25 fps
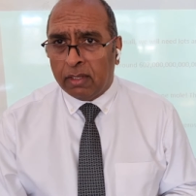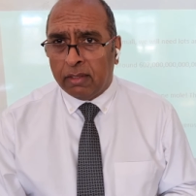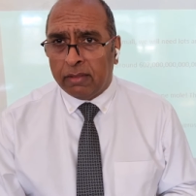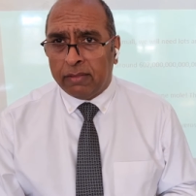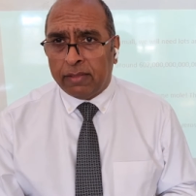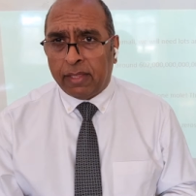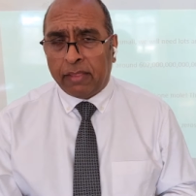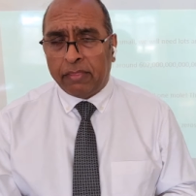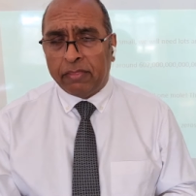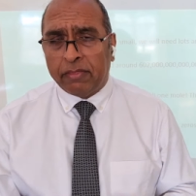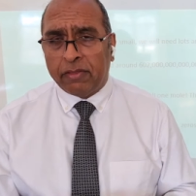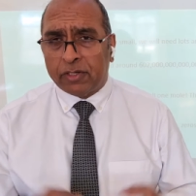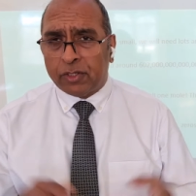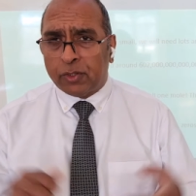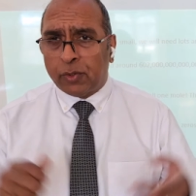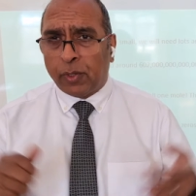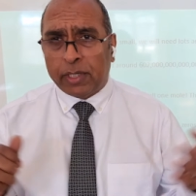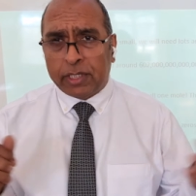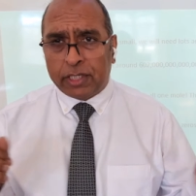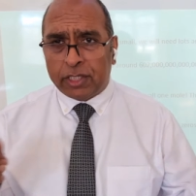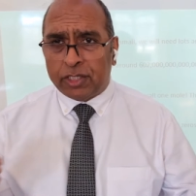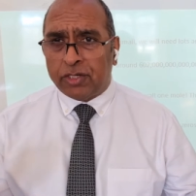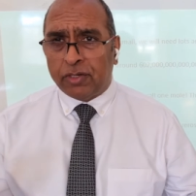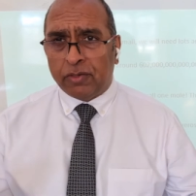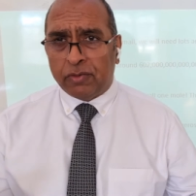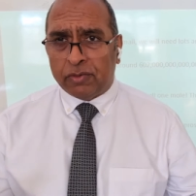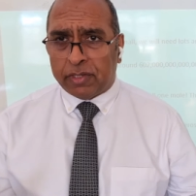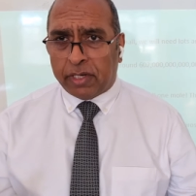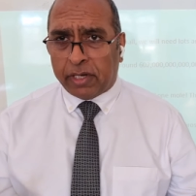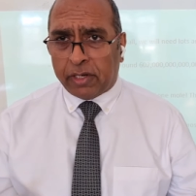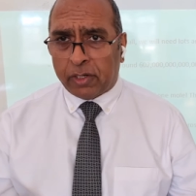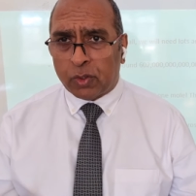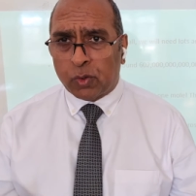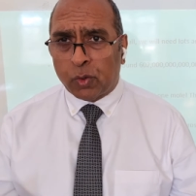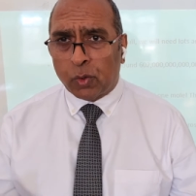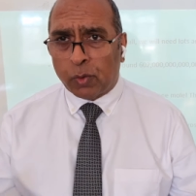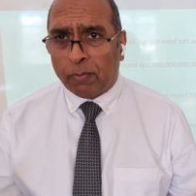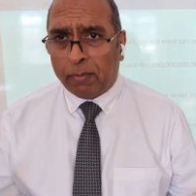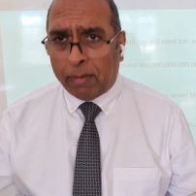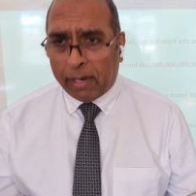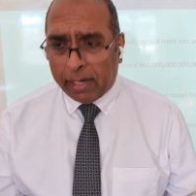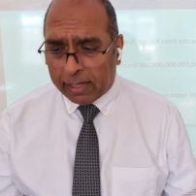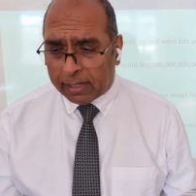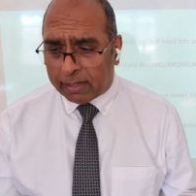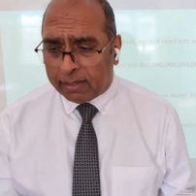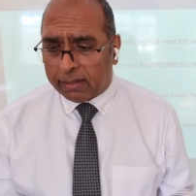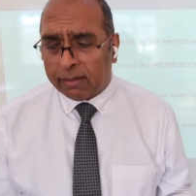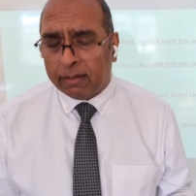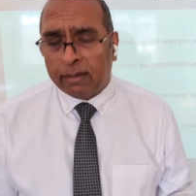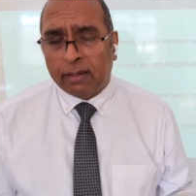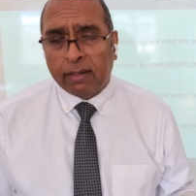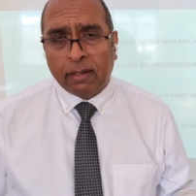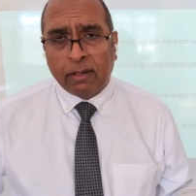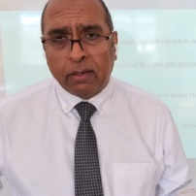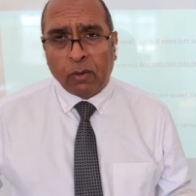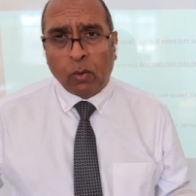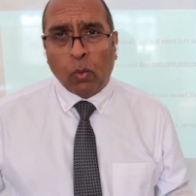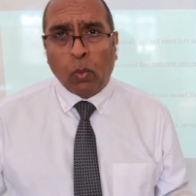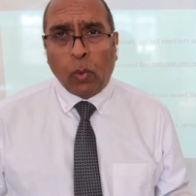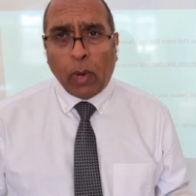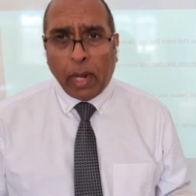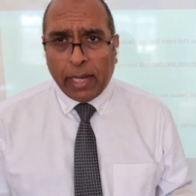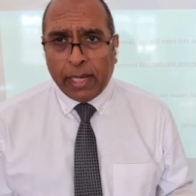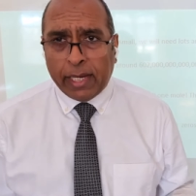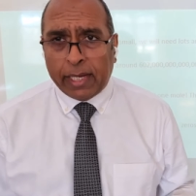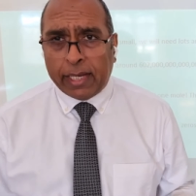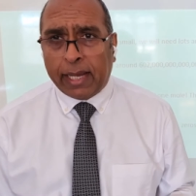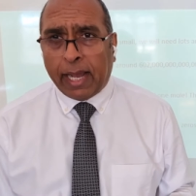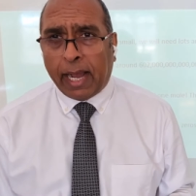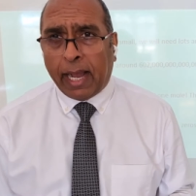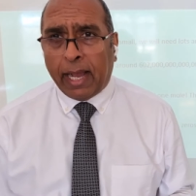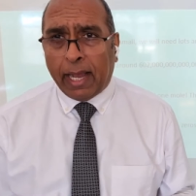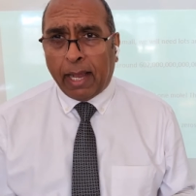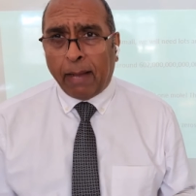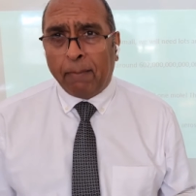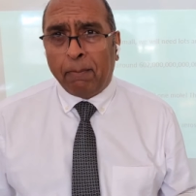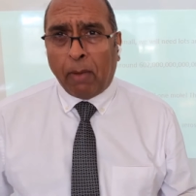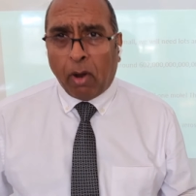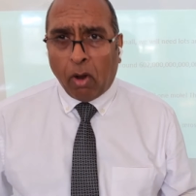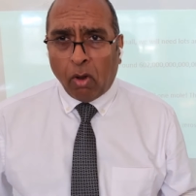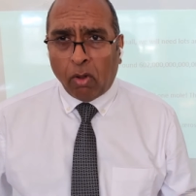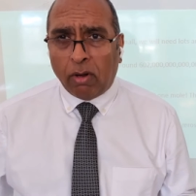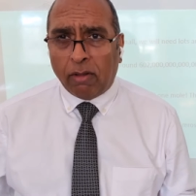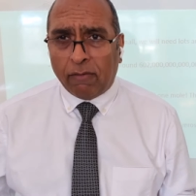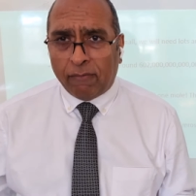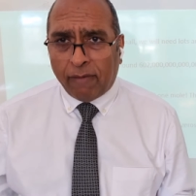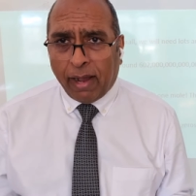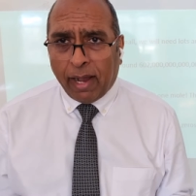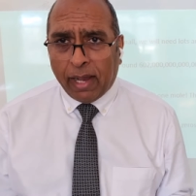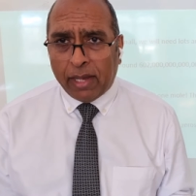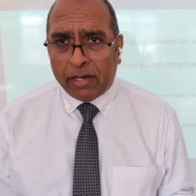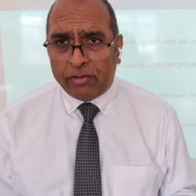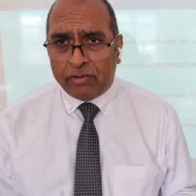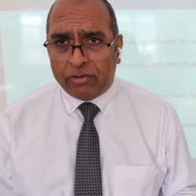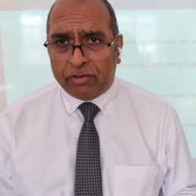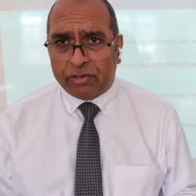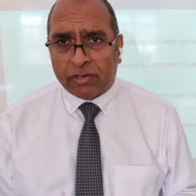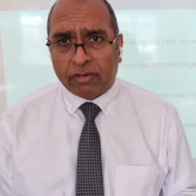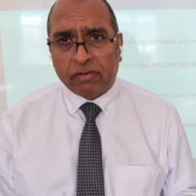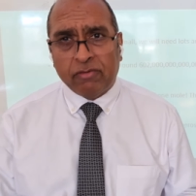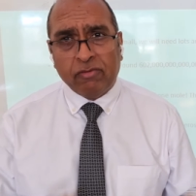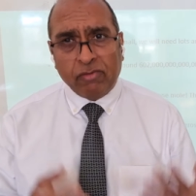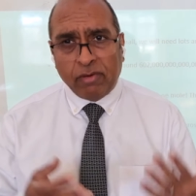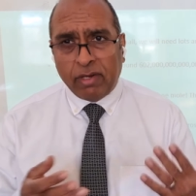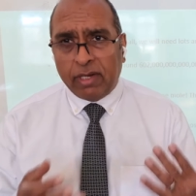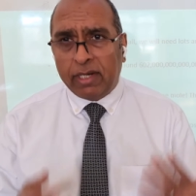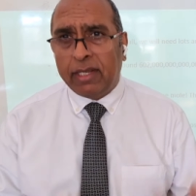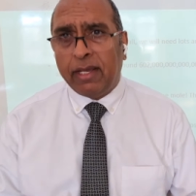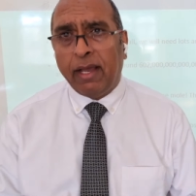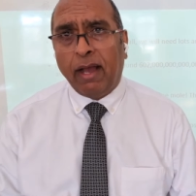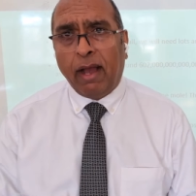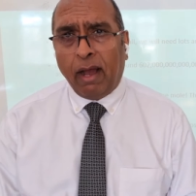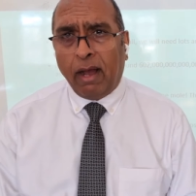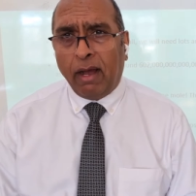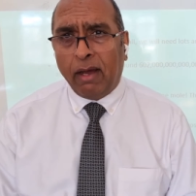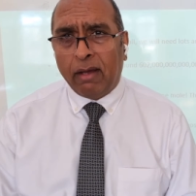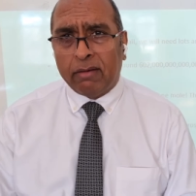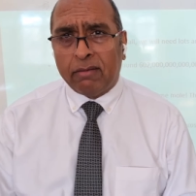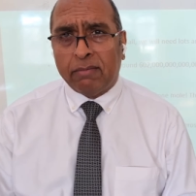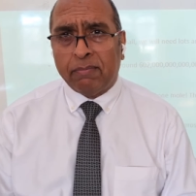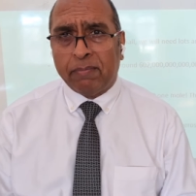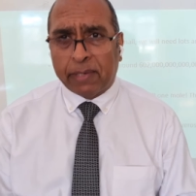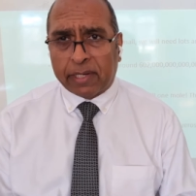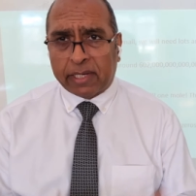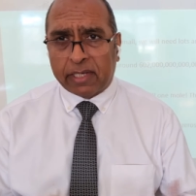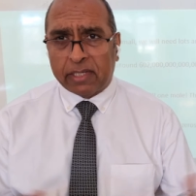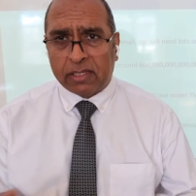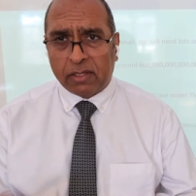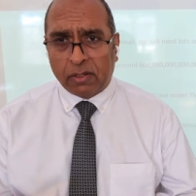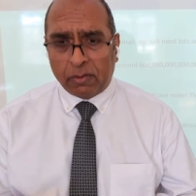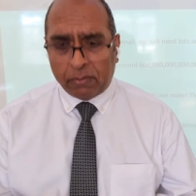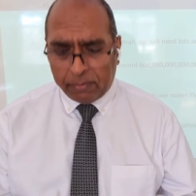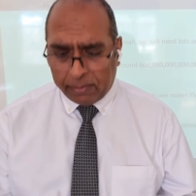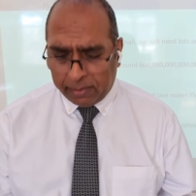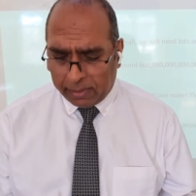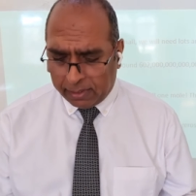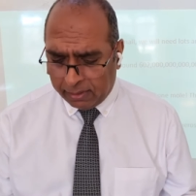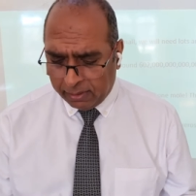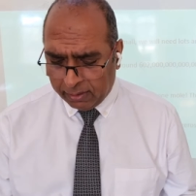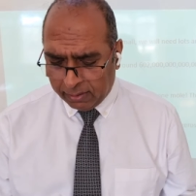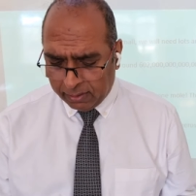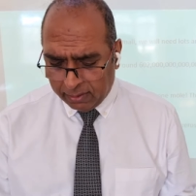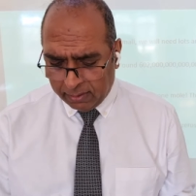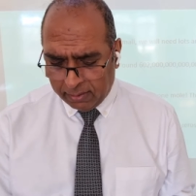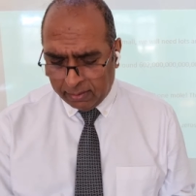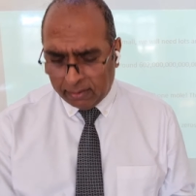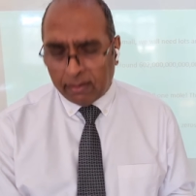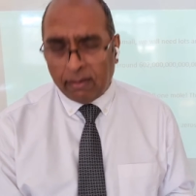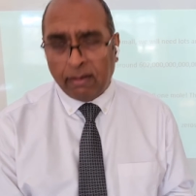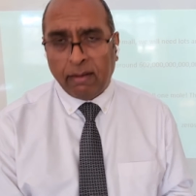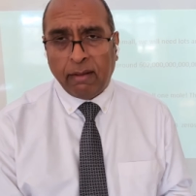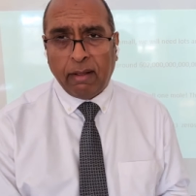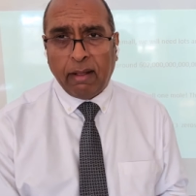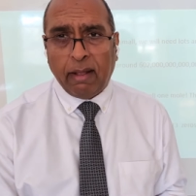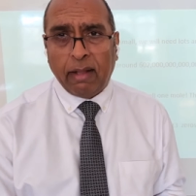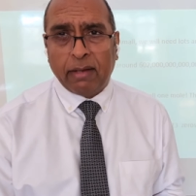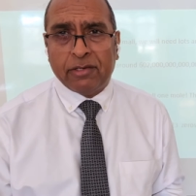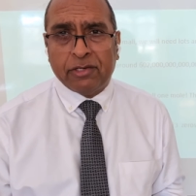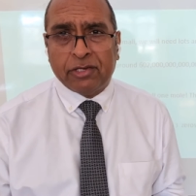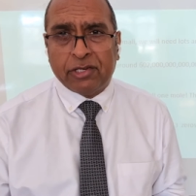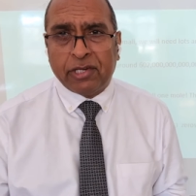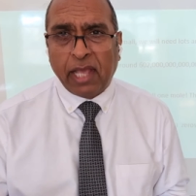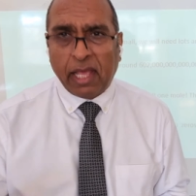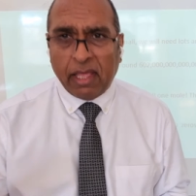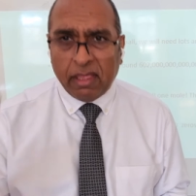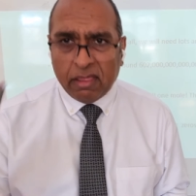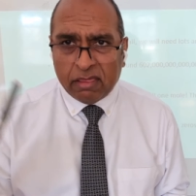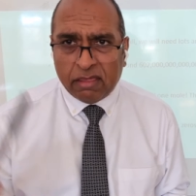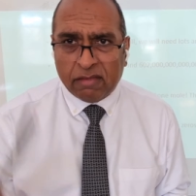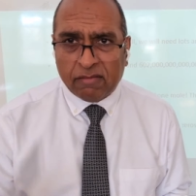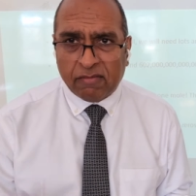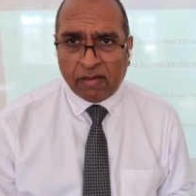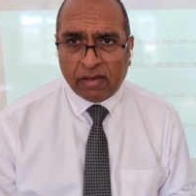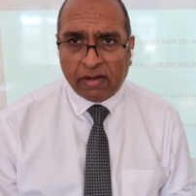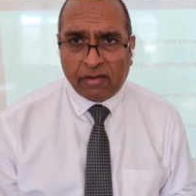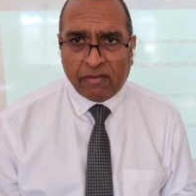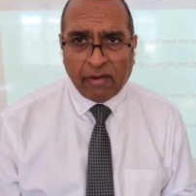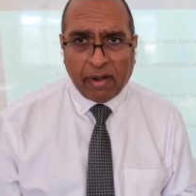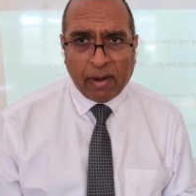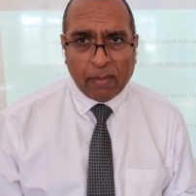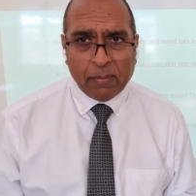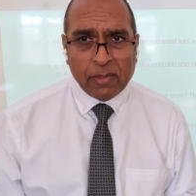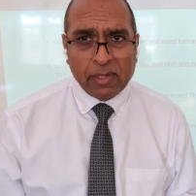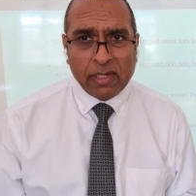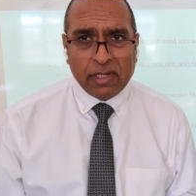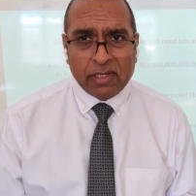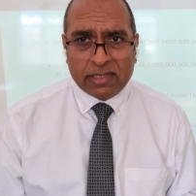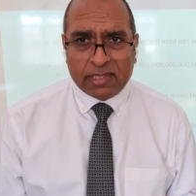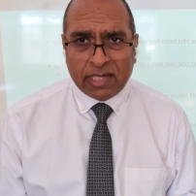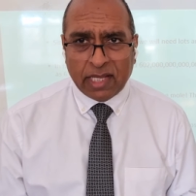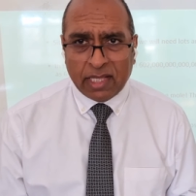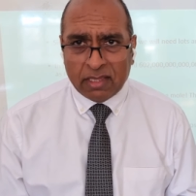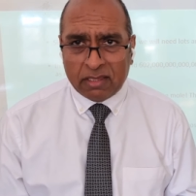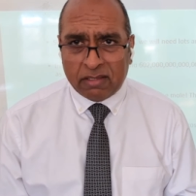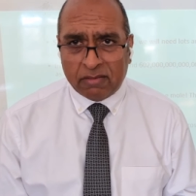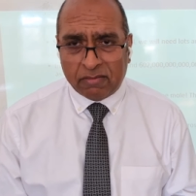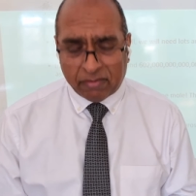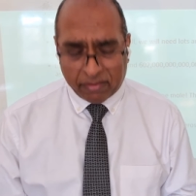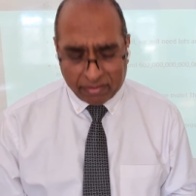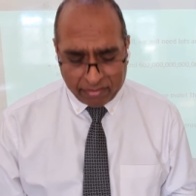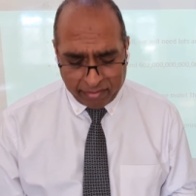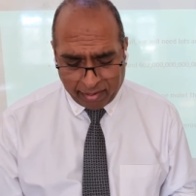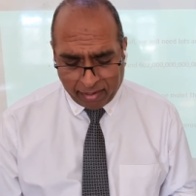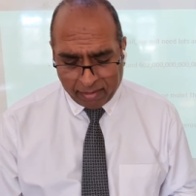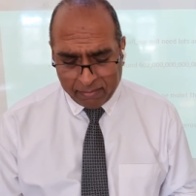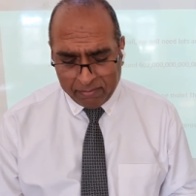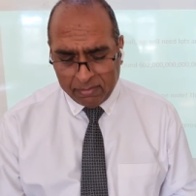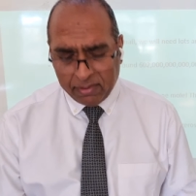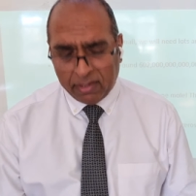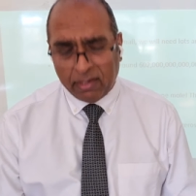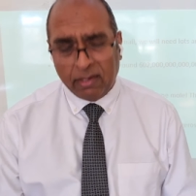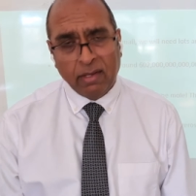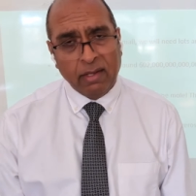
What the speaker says: Then the 22 zeros would make weighing a mole of hydrogen really hard, because it would be 1/10 of a gram, and 1/10 of a gram,